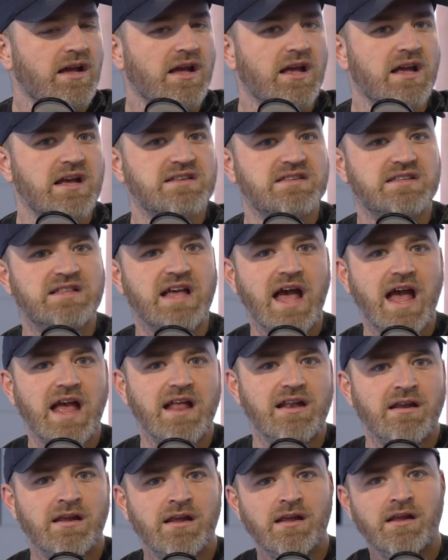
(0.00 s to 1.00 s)
Is
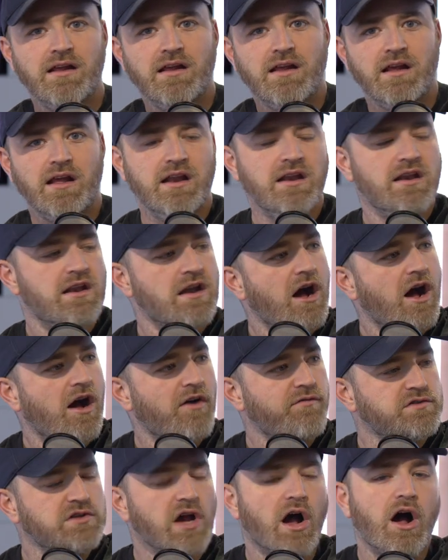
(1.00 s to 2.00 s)
that
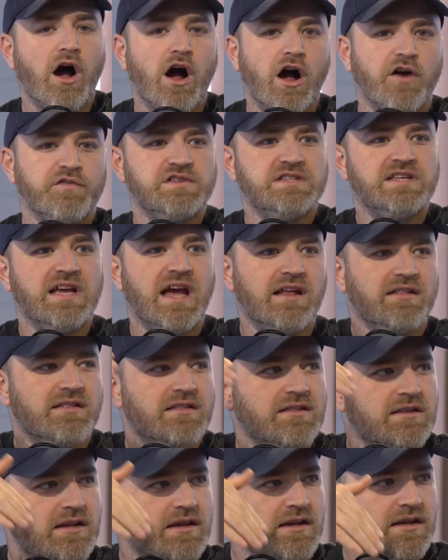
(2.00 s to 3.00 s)
enough to
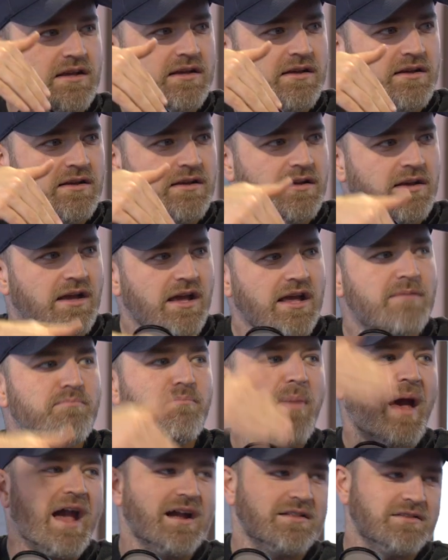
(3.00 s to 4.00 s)
offset the
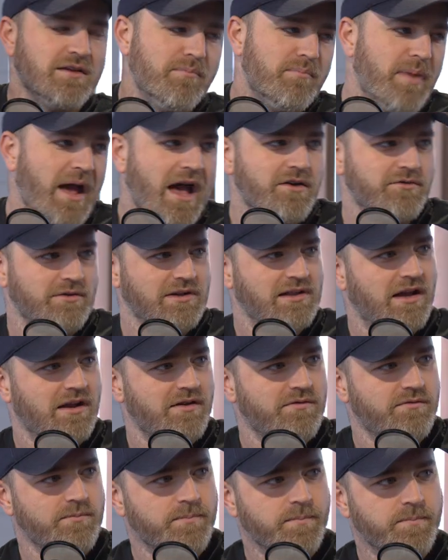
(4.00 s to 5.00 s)
impact on battery life?